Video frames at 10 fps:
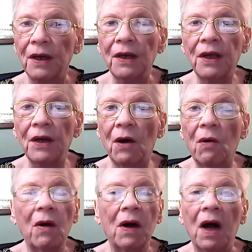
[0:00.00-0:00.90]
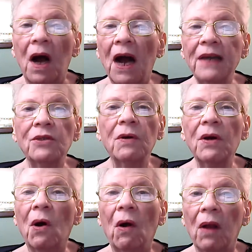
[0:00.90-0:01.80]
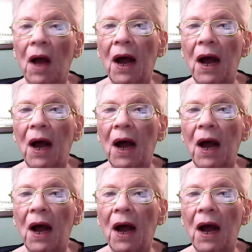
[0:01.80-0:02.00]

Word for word: you know, I do it all.